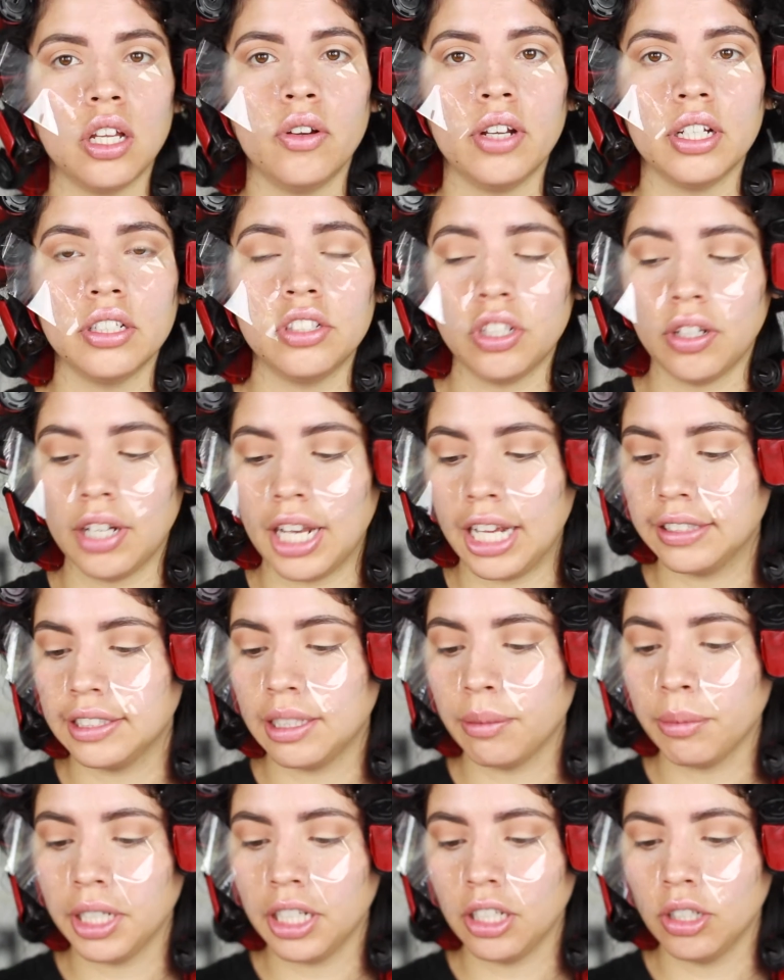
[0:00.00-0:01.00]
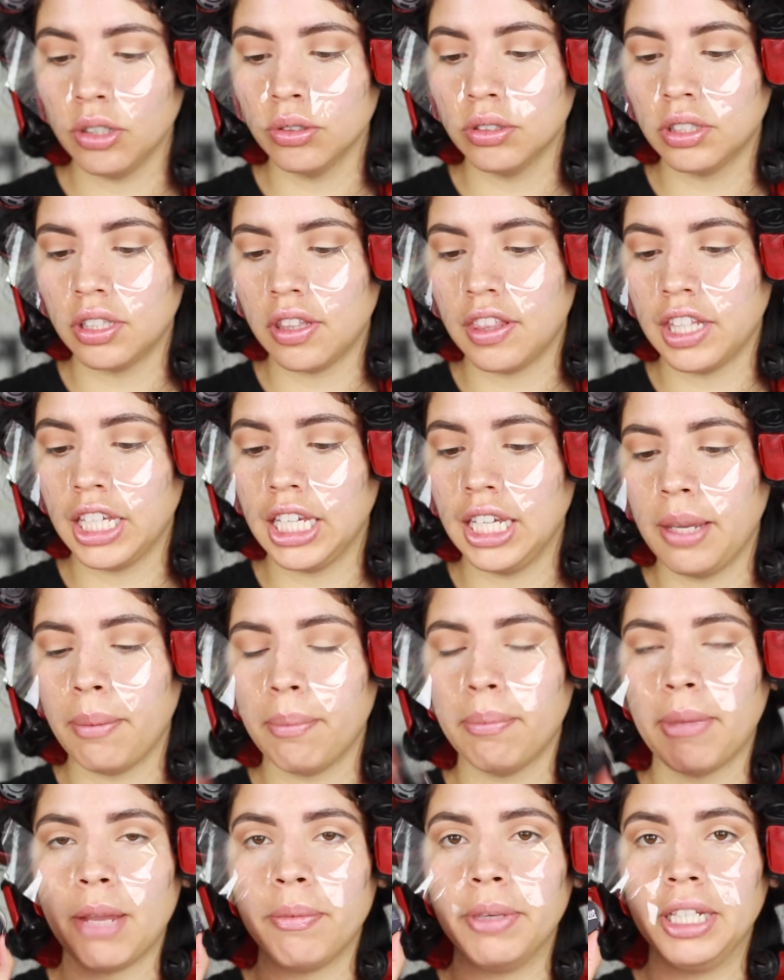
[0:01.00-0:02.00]
Okay, so next I'm going to use the
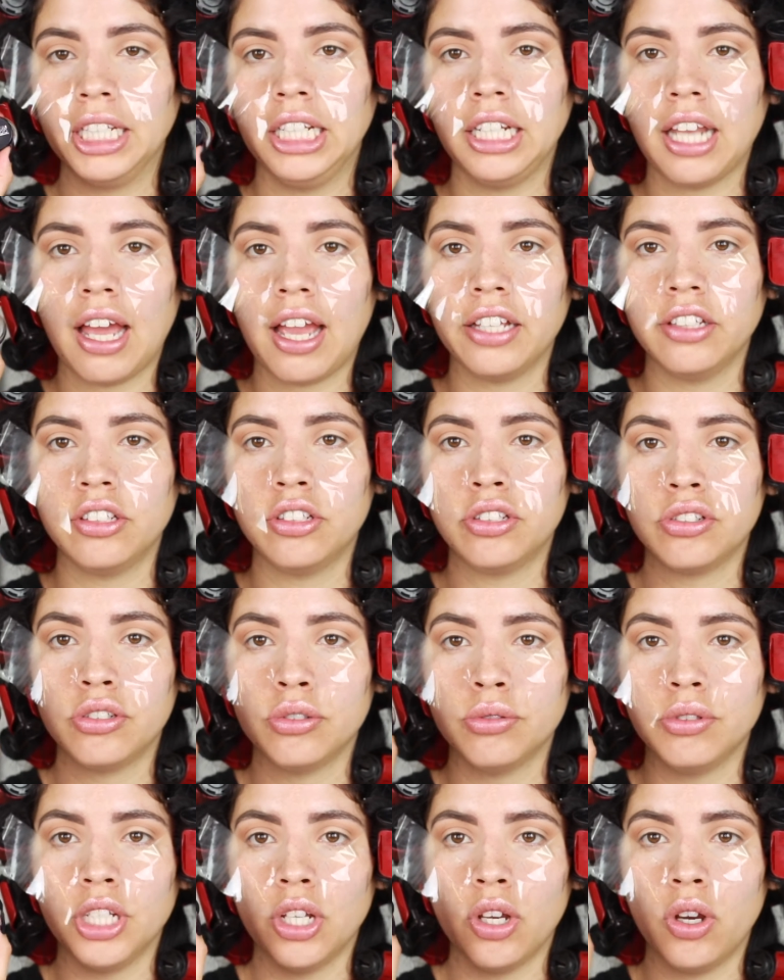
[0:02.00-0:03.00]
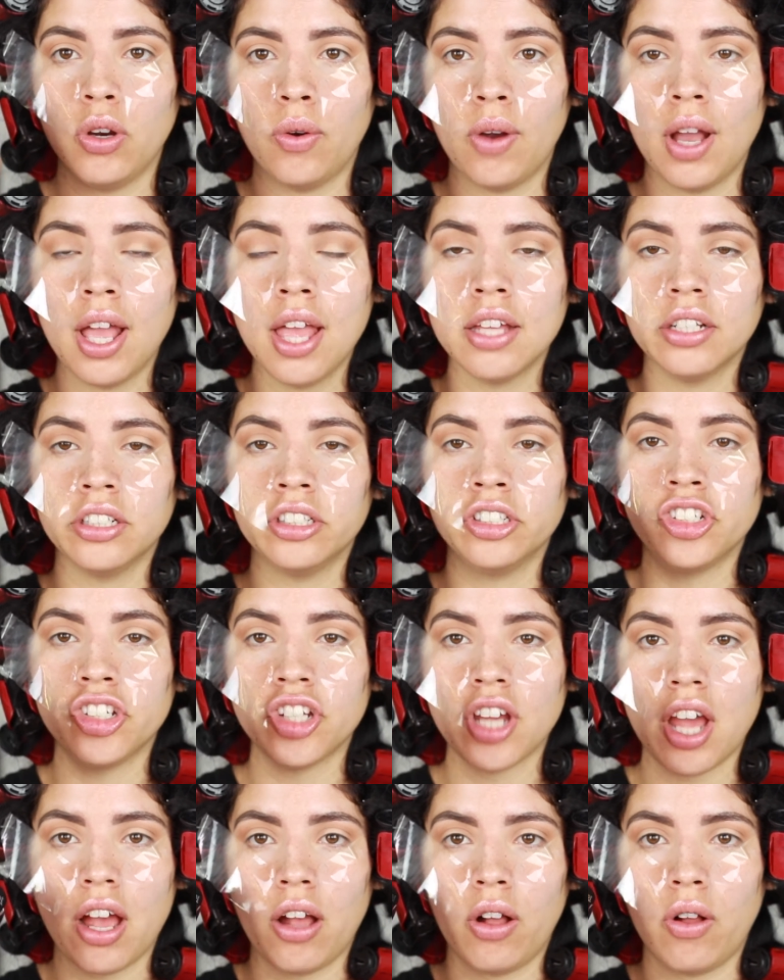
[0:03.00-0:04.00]
Maybelline Eye Studio
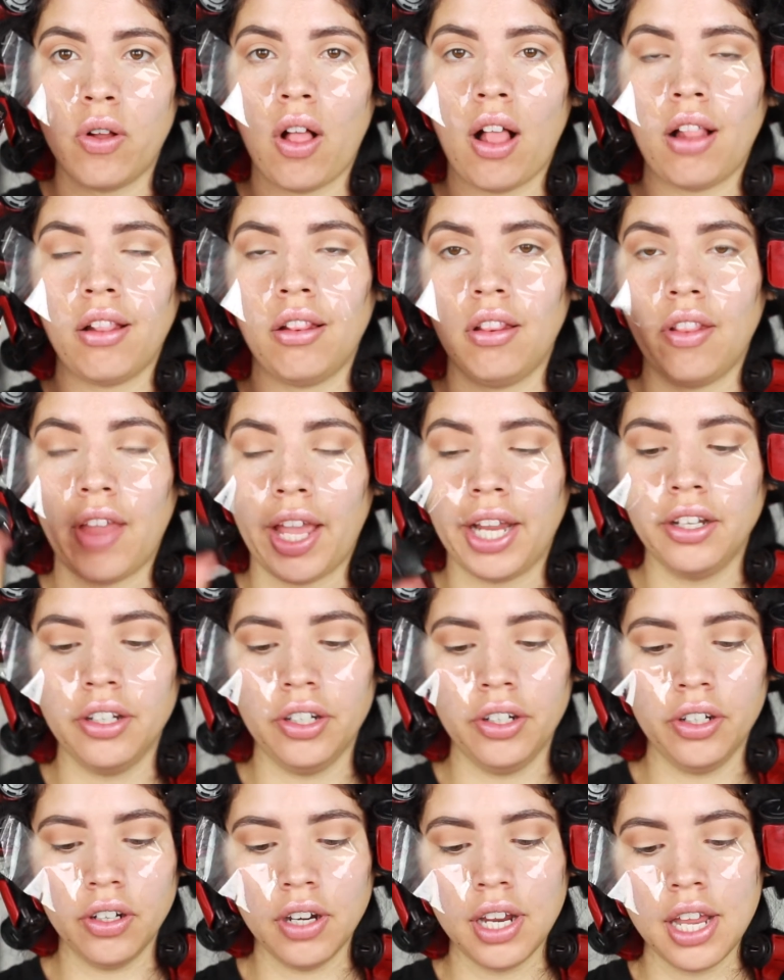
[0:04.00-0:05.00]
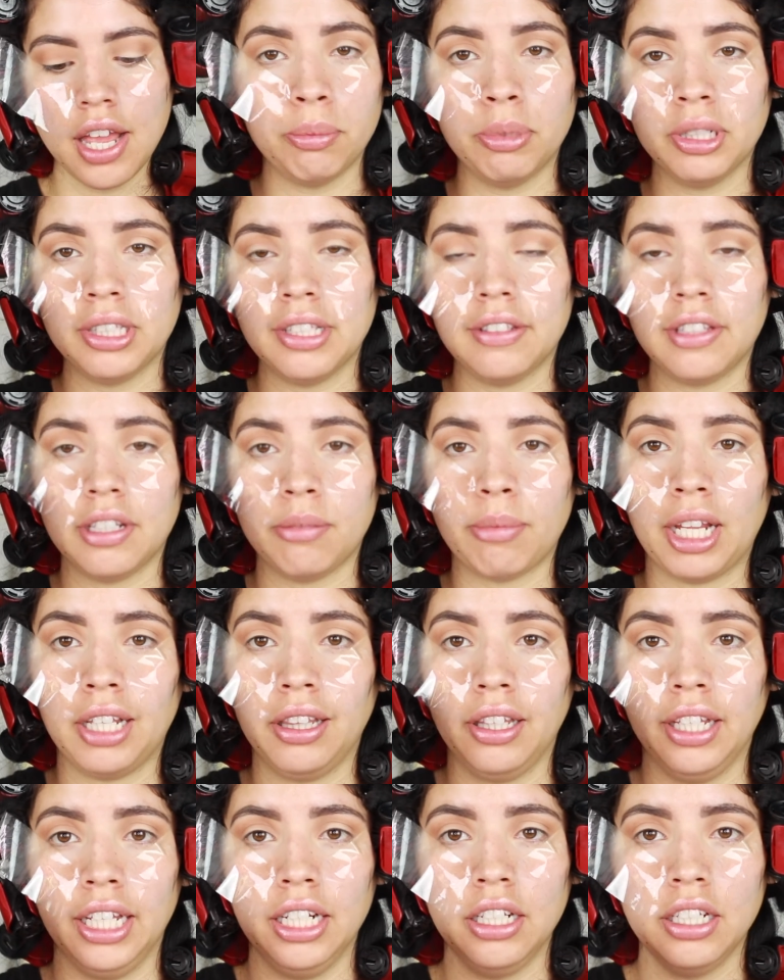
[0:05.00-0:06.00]
Gel Liner. I put this in my
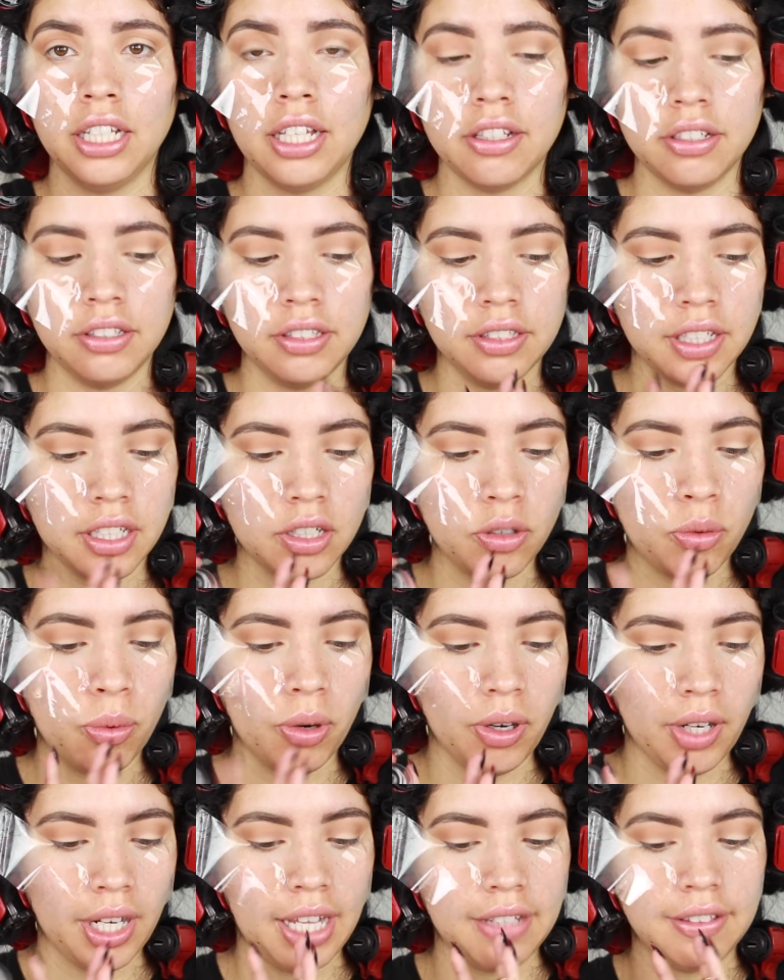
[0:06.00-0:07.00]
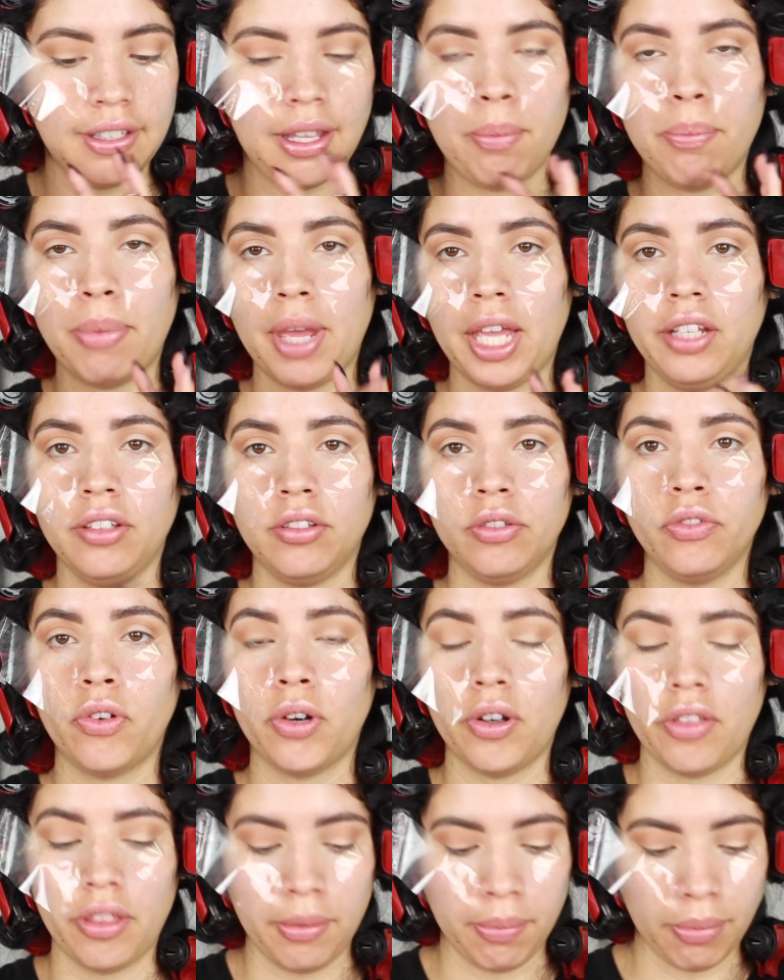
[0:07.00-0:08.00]
lid, and this is going to work as a base
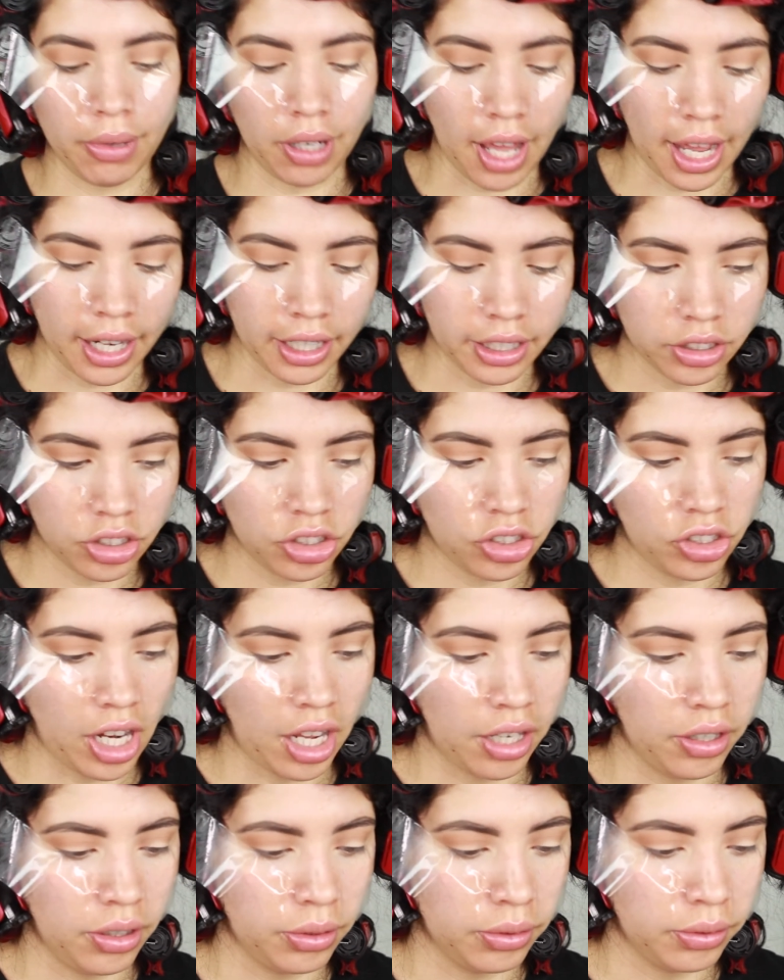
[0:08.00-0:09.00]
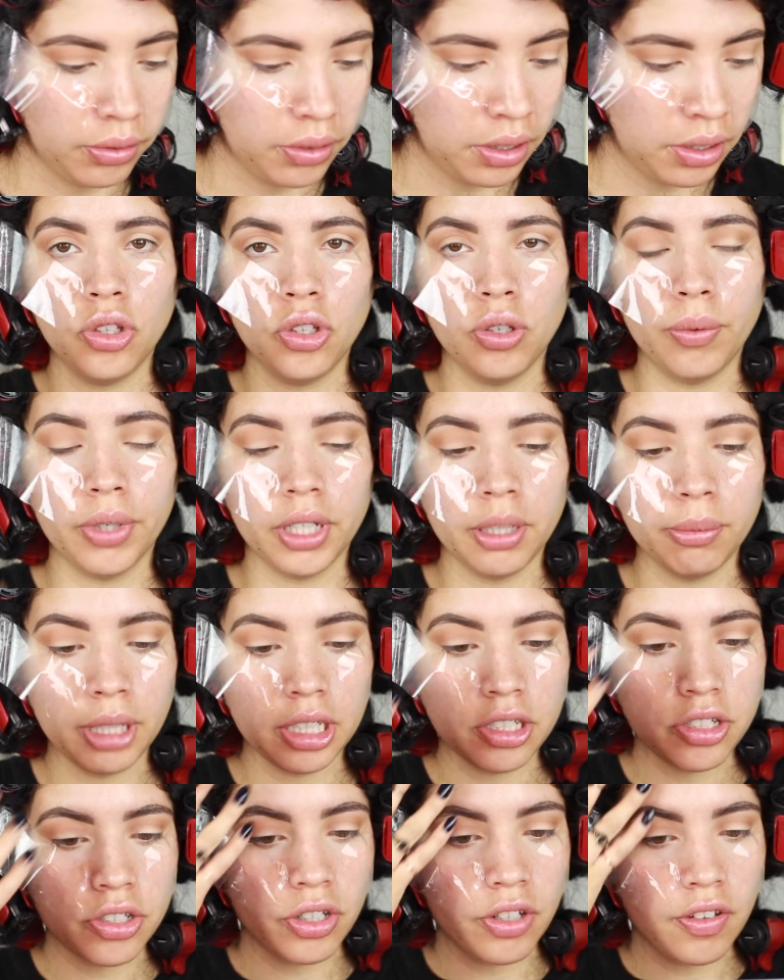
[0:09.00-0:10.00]
for the black shadow. You want to
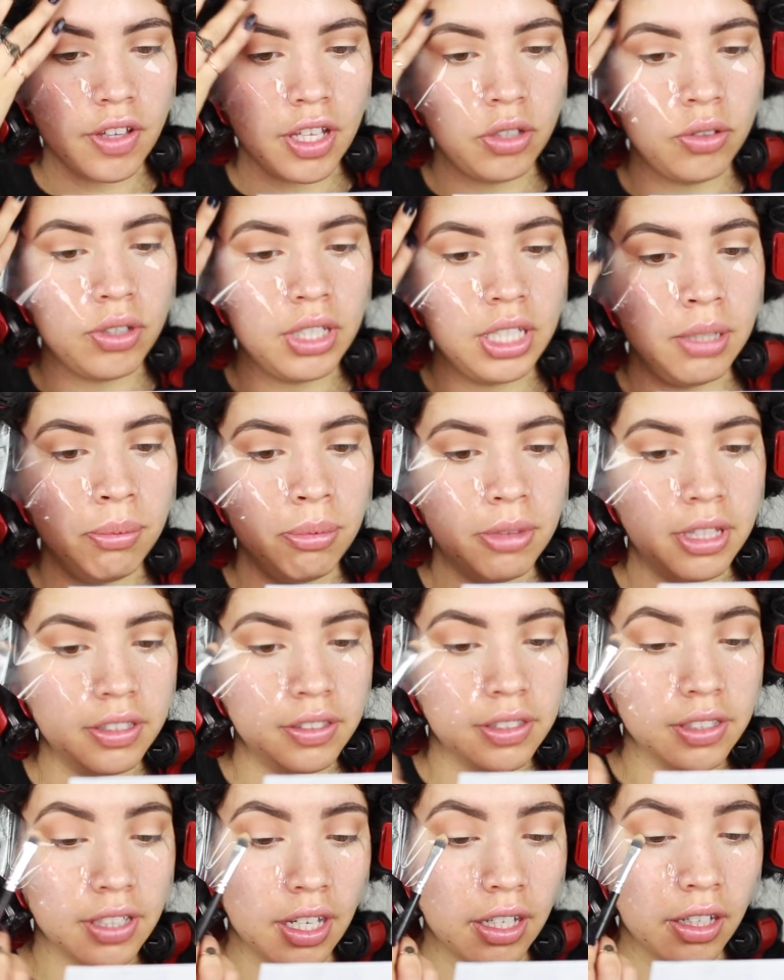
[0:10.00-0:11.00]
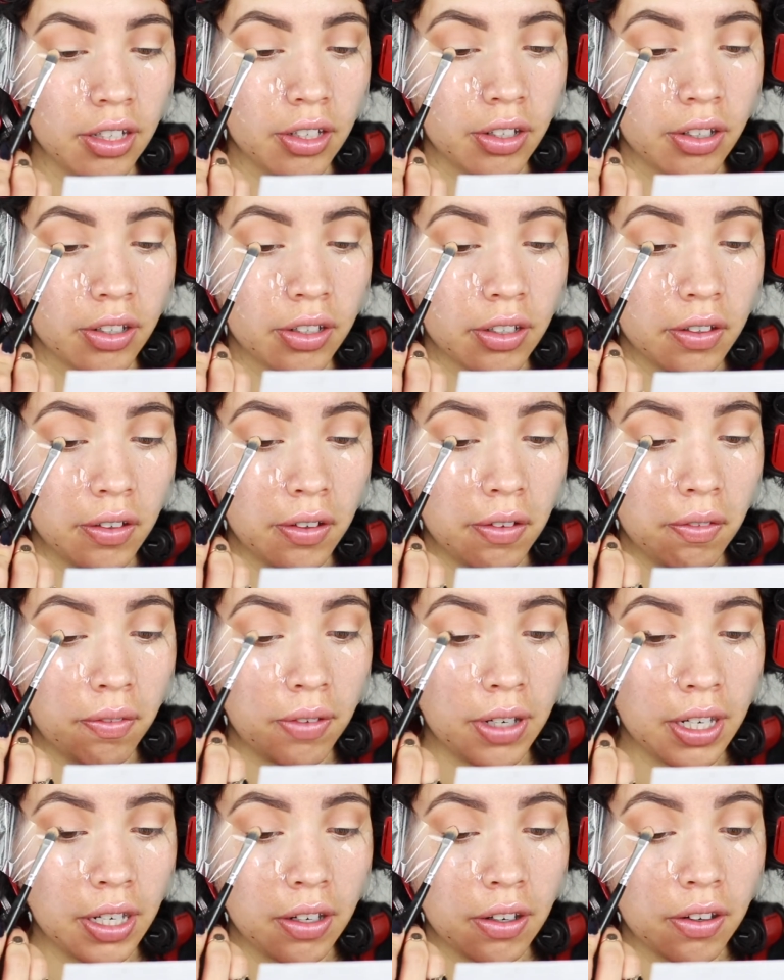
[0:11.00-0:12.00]
make sure that you keep this color
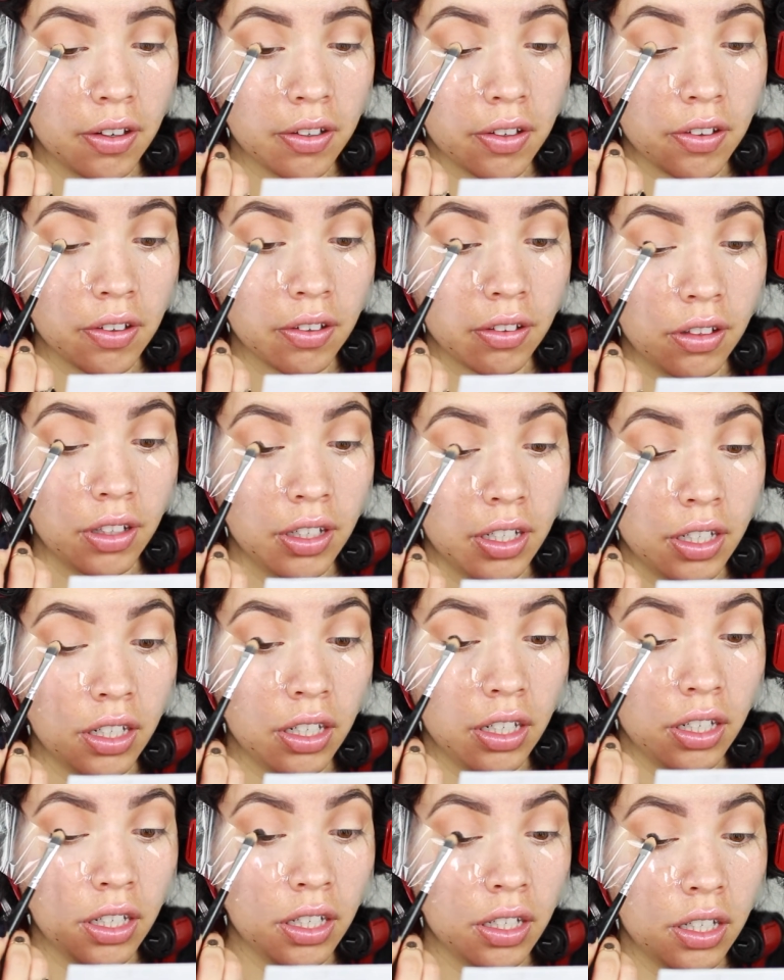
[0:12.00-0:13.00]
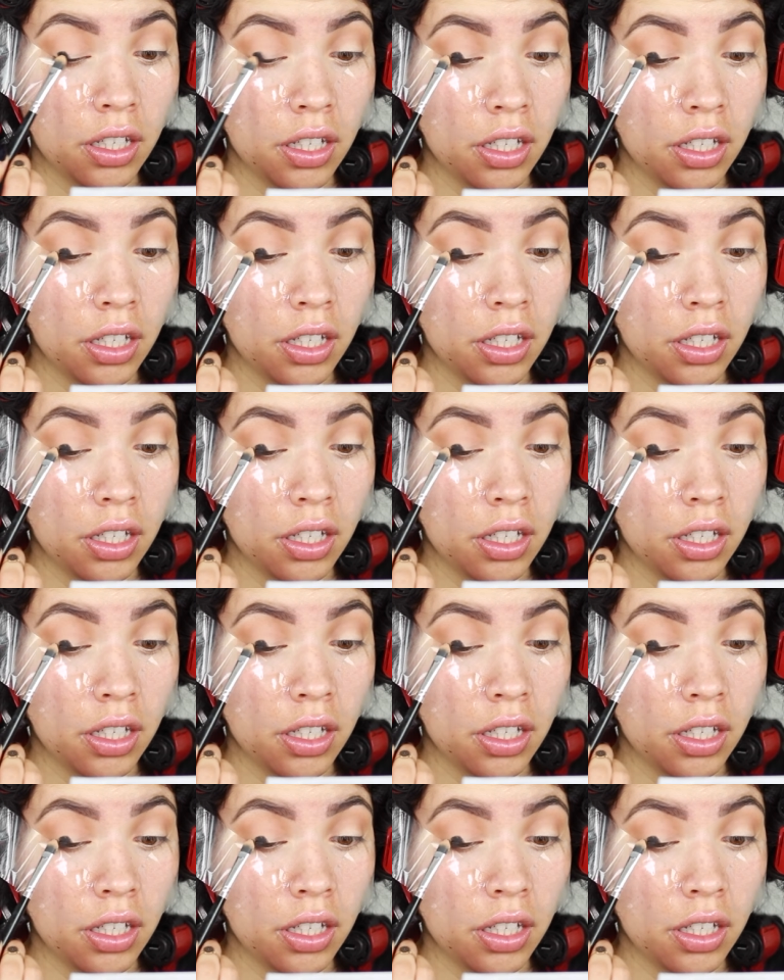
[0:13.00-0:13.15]
right on your lid